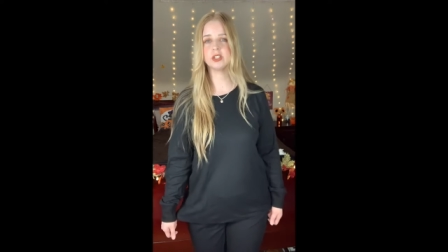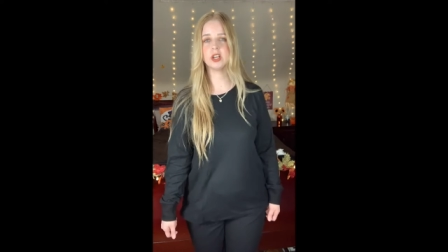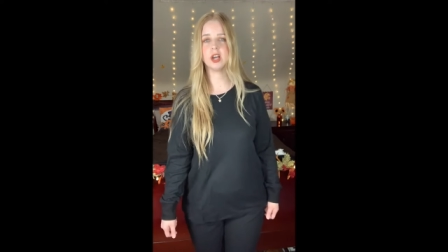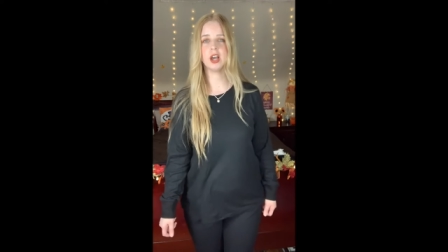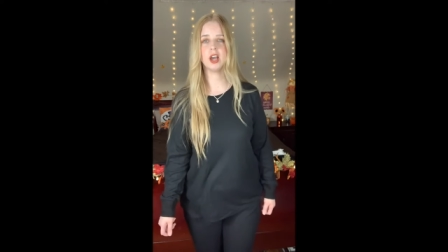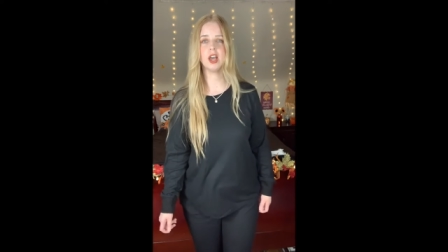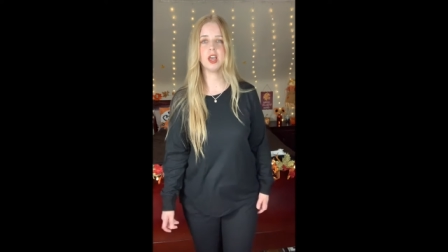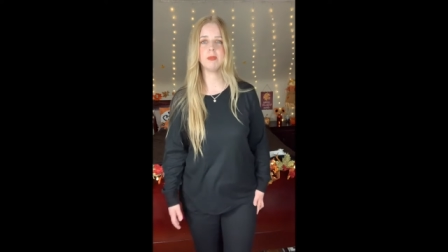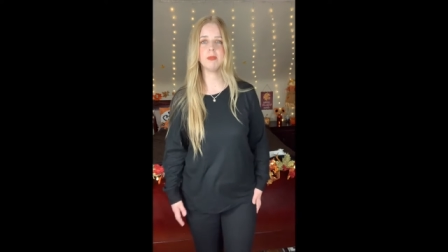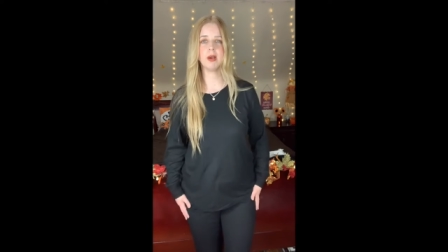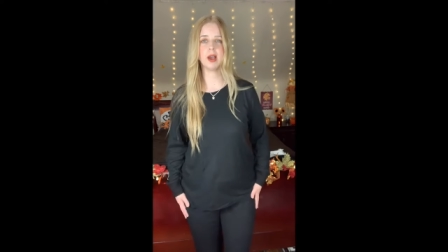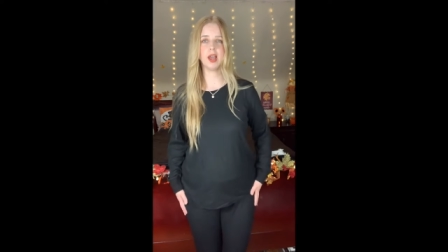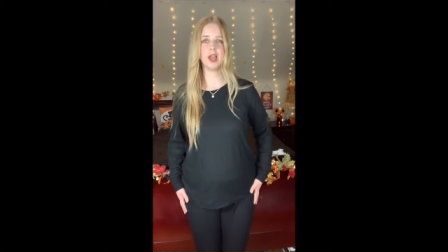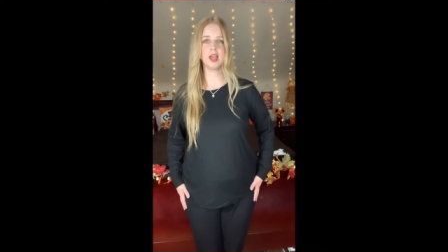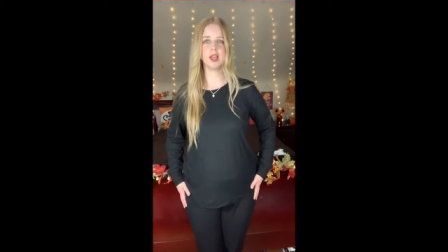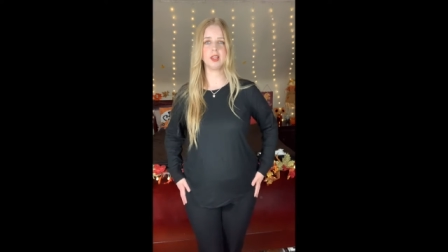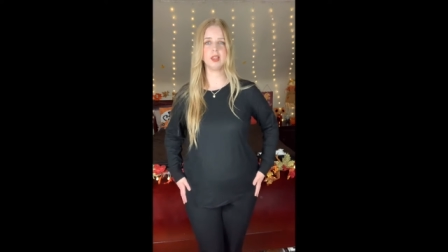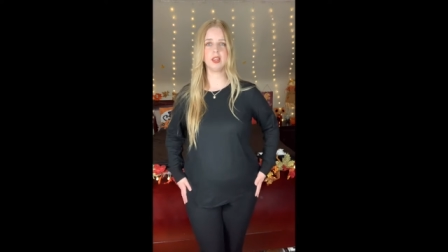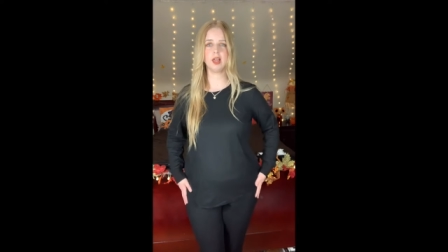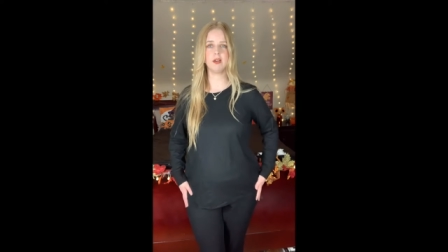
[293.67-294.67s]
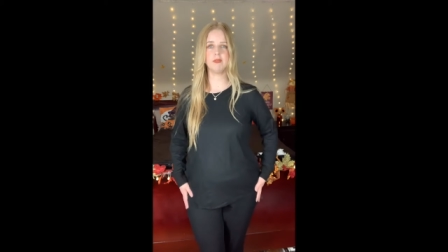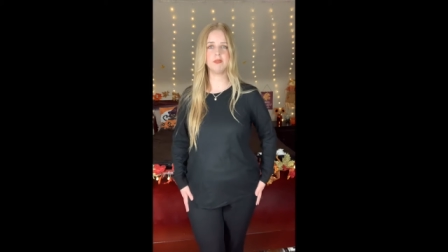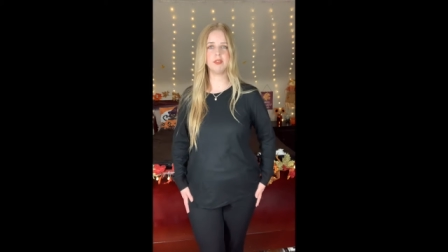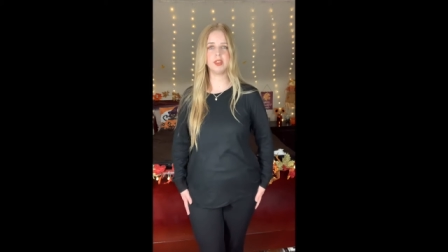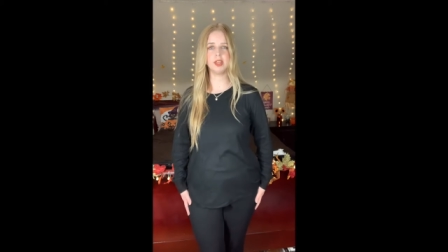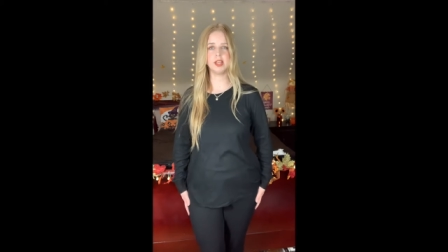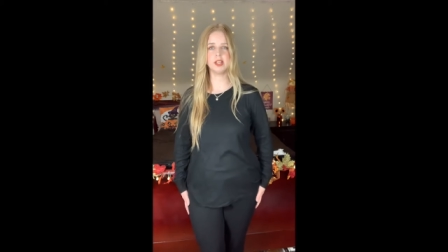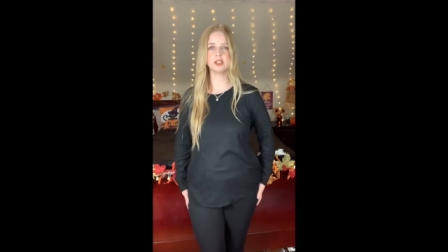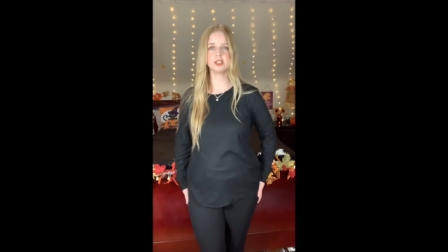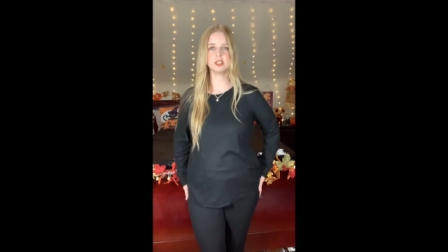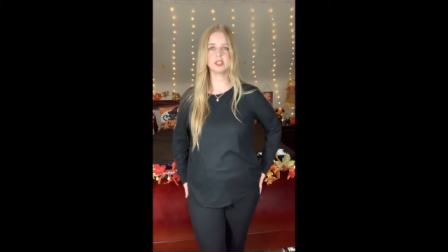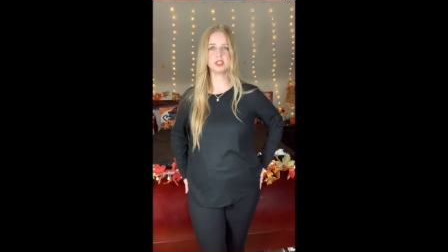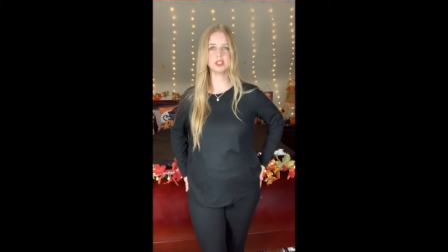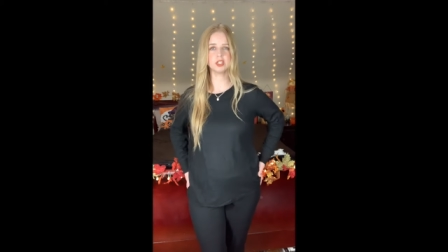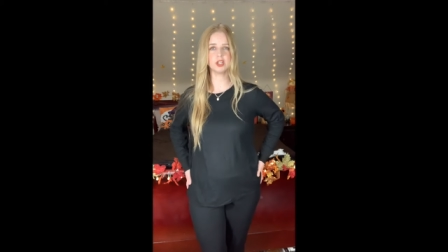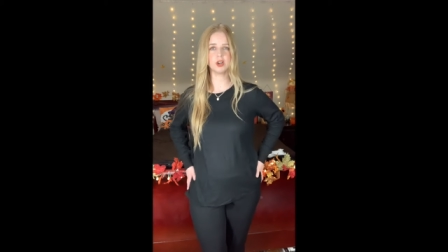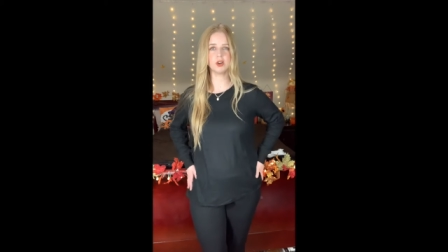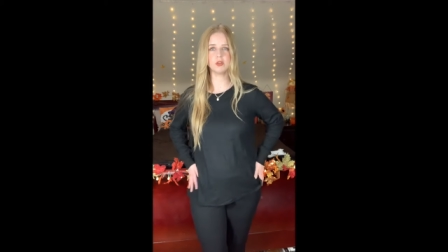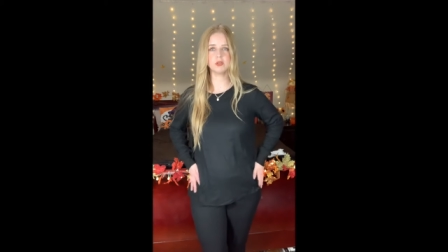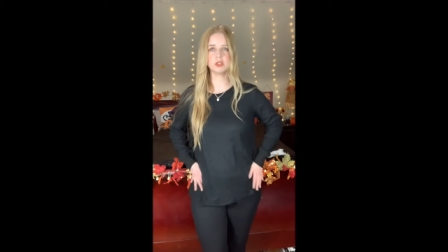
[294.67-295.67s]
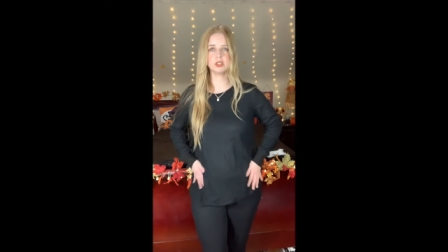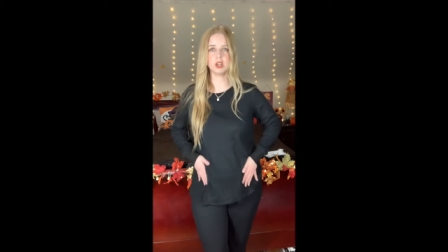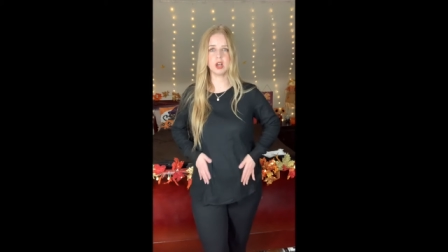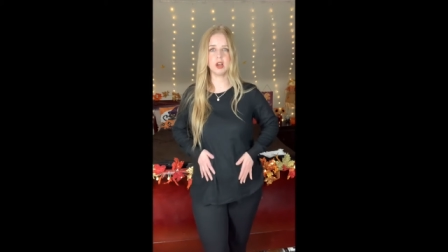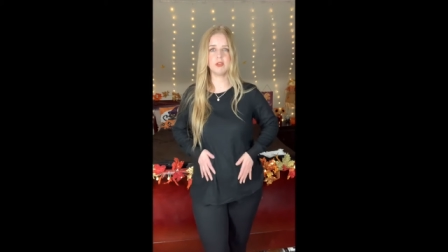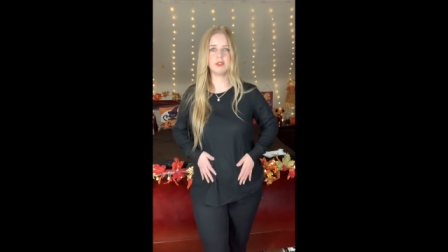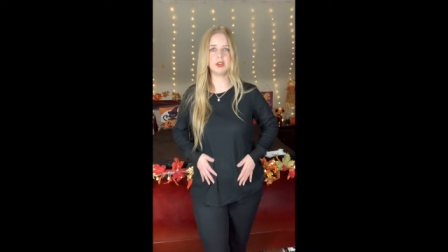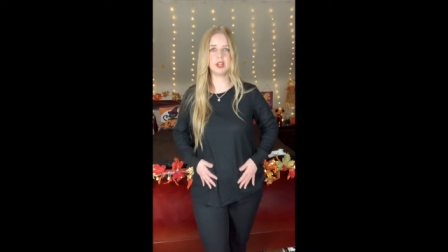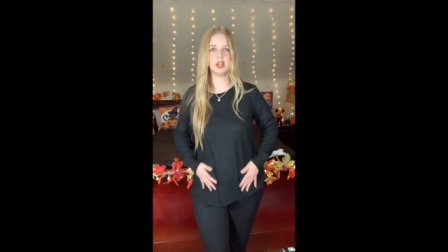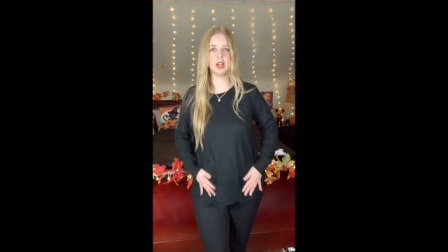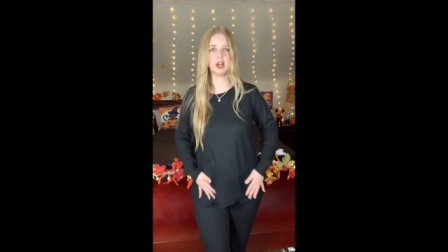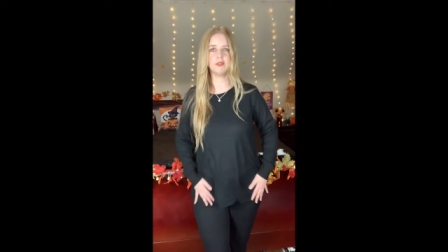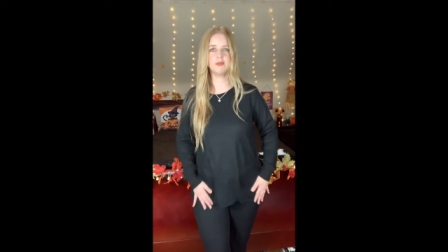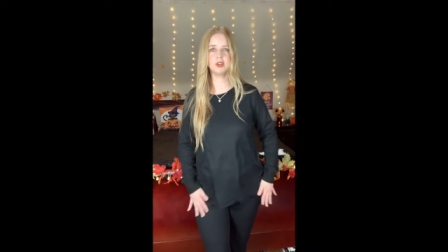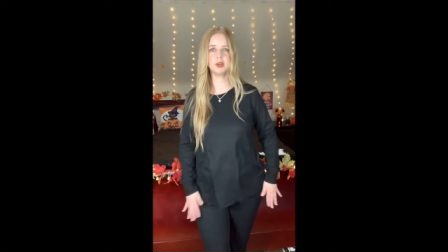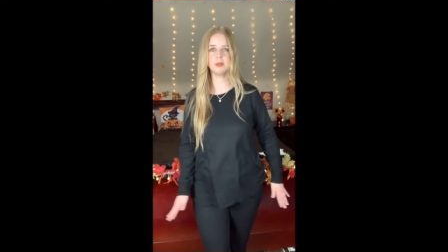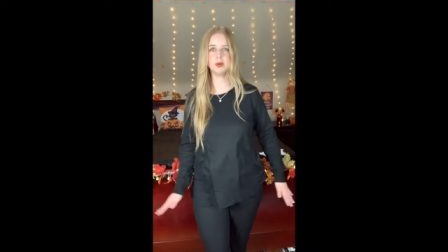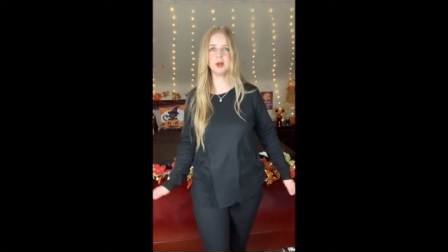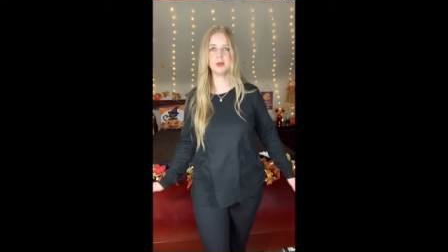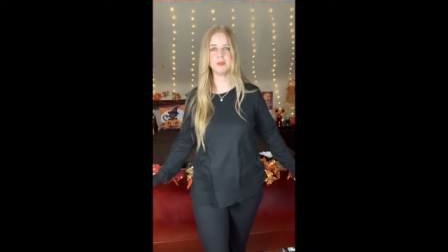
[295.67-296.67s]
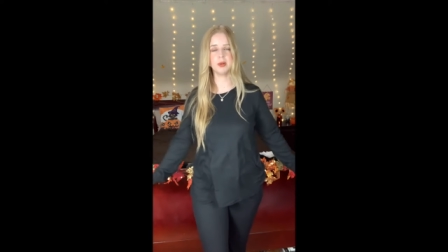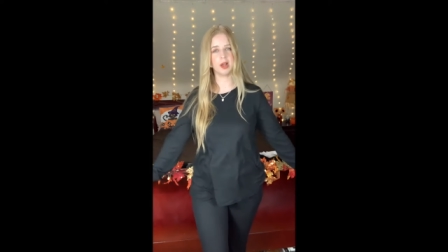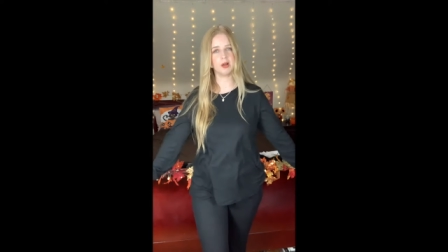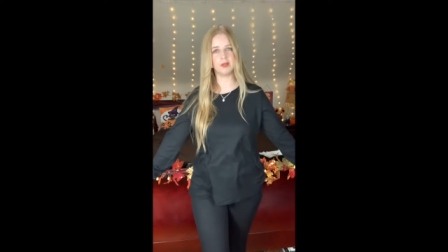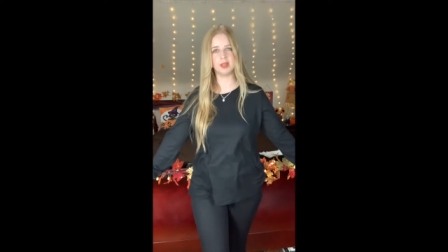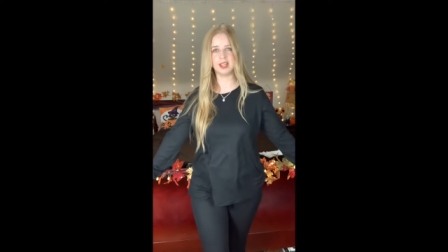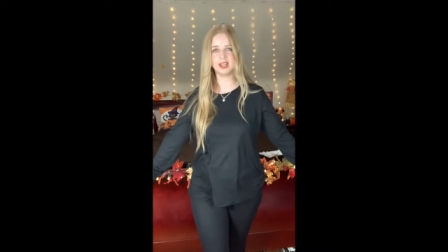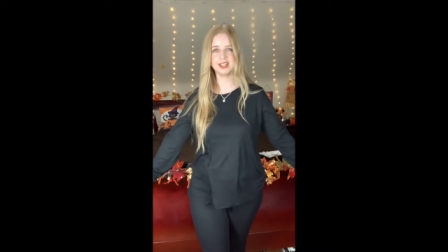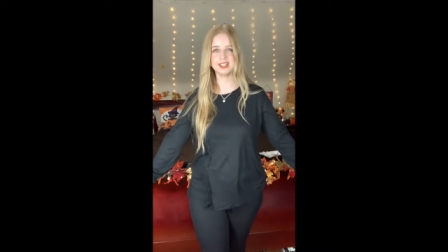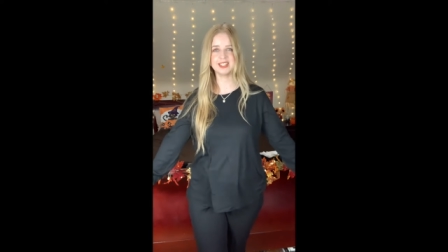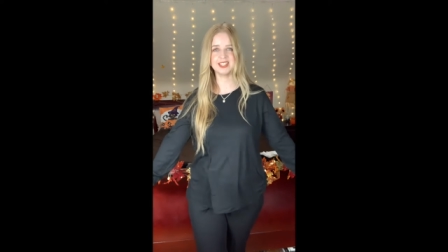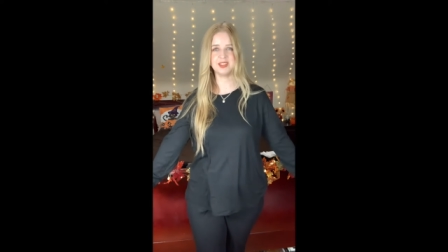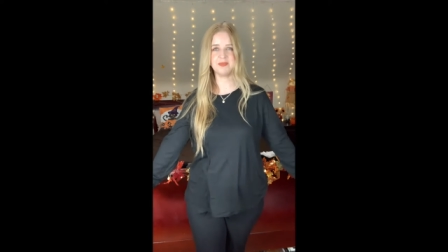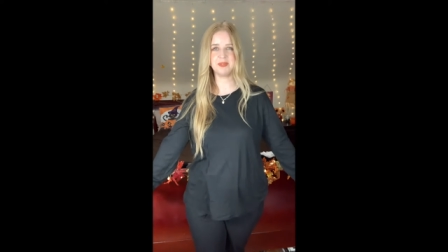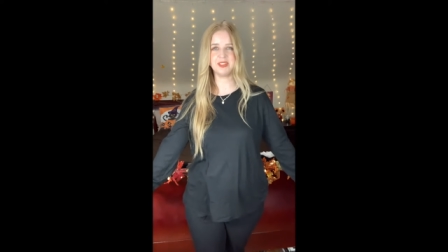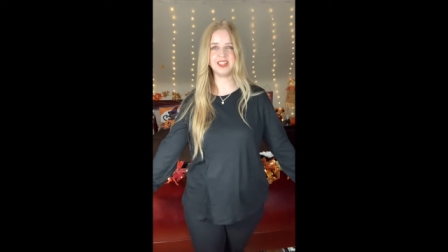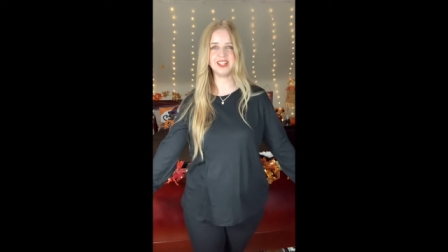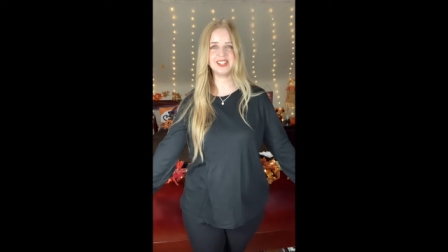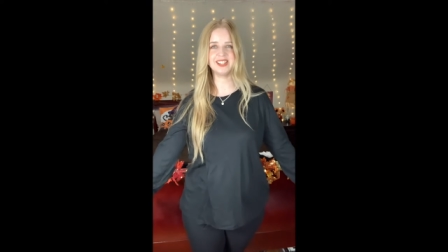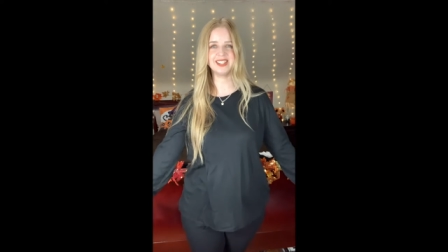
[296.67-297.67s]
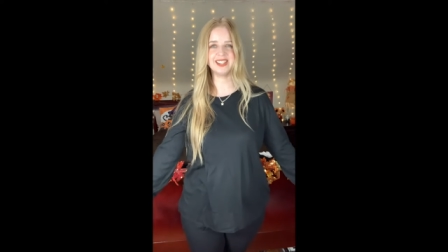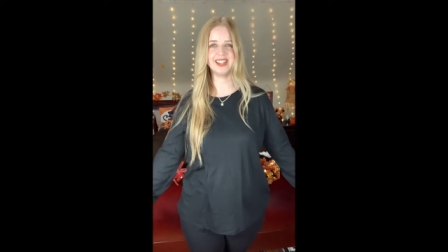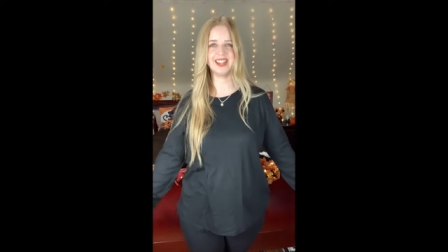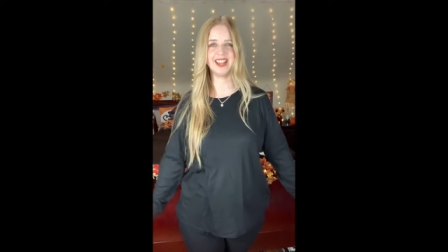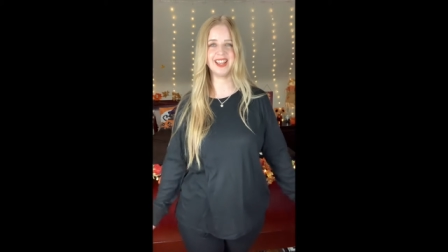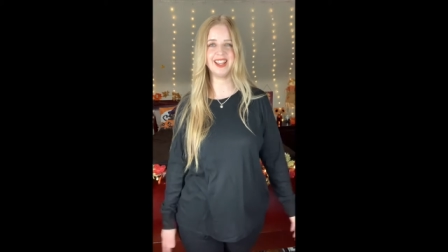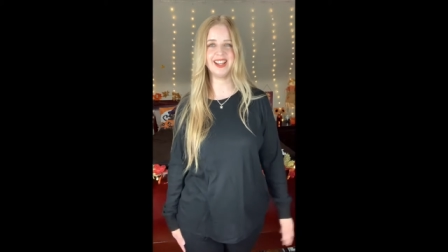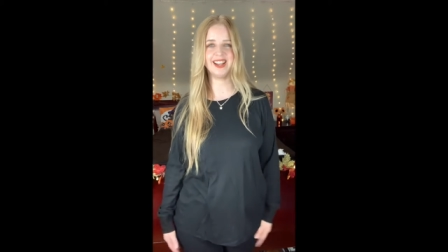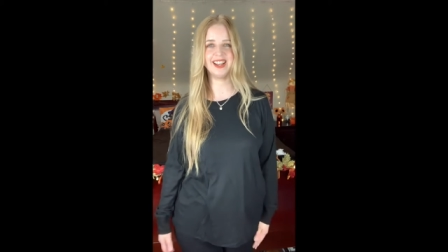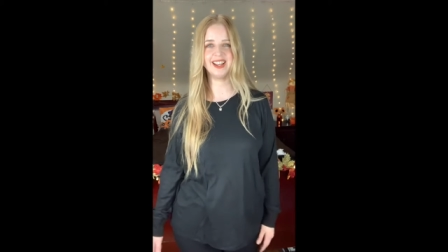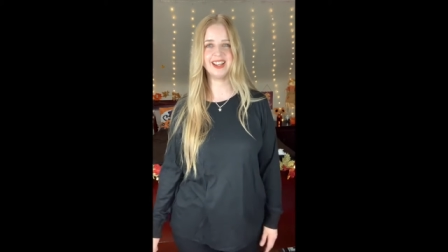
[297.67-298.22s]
time, I love this. So soft and comfortable. I'm probably gonna sleep in this tonight.